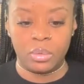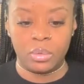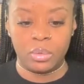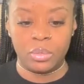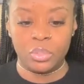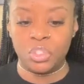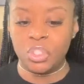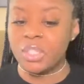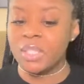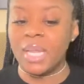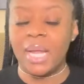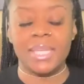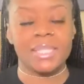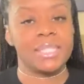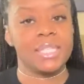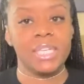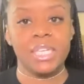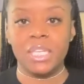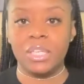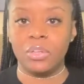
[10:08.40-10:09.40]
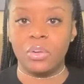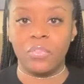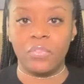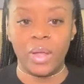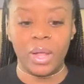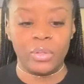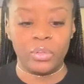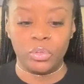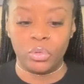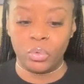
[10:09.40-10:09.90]
just not seeing your
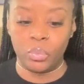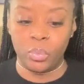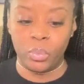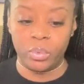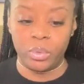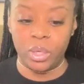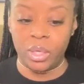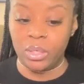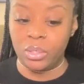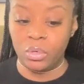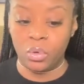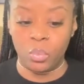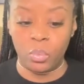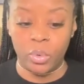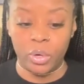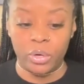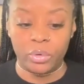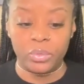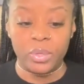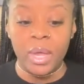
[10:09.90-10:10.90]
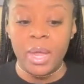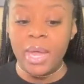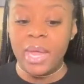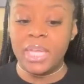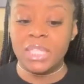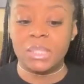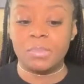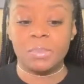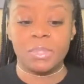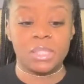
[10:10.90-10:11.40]
value and your worth.
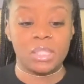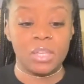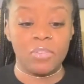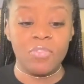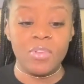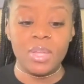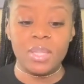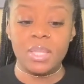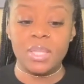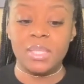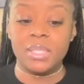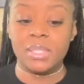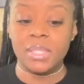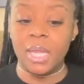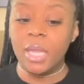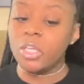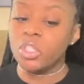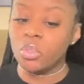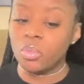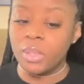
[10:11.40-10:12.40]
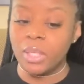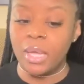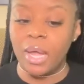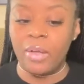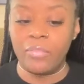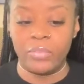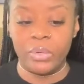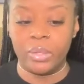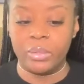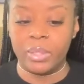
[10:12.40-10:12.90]
And specifically sexually, I
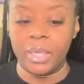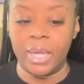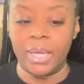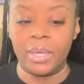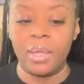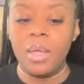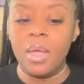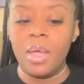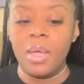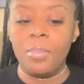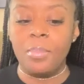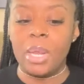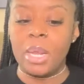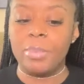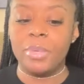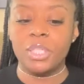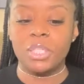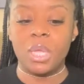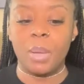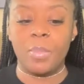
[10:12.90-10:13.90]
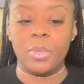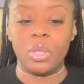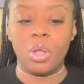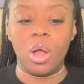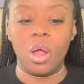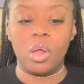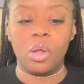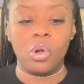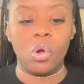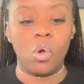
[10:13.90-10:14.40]
feel like maybe some of
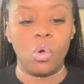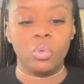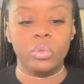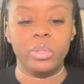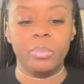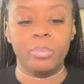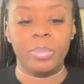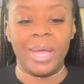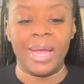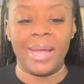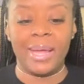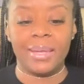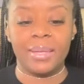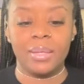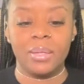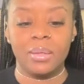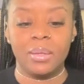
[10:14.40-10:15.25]
y'all are holding back.